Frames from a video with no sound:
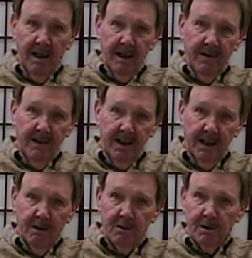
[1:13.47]
And then
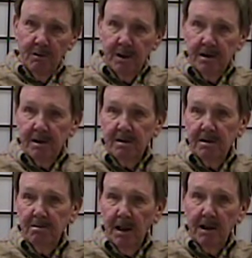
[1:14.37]
I was with
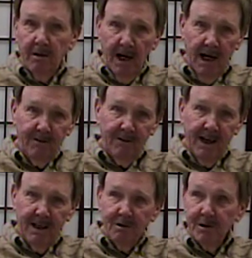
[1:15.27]
my
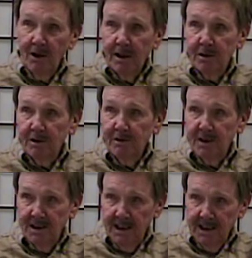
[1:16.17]
grandfather, was also
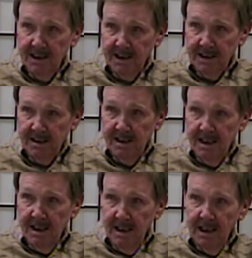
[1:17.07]
visiting us
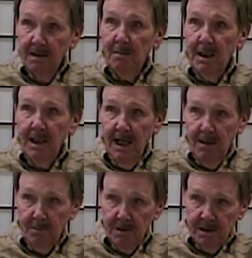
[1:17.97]
in
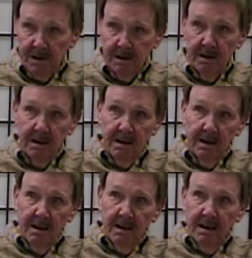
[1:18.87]
Minneapolis
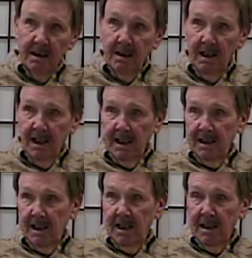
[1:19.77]

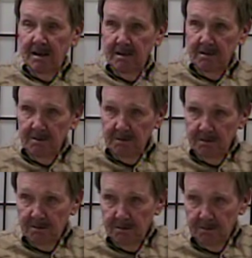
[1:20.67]
on
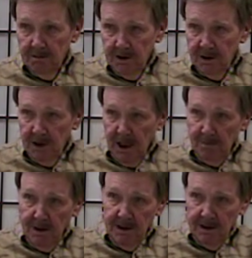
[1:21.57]
when the
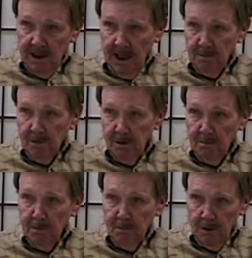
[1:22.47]
Japanese attacked
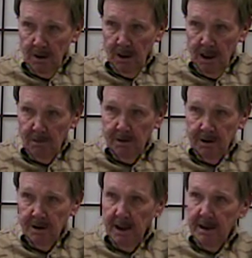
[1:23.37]
Pearl Harbor
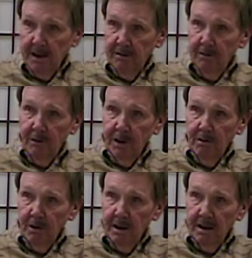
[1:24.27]
in
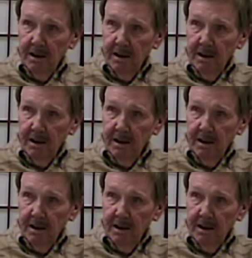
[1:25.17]
1941.